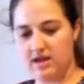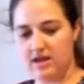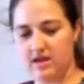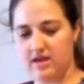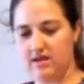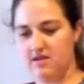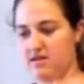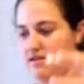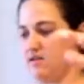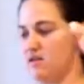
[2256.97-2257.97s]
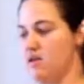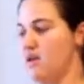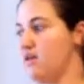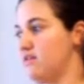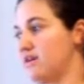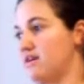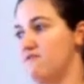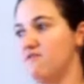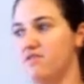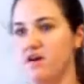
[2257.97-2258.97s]
This is gonna
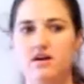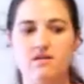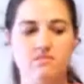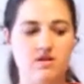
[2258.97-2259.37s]
get very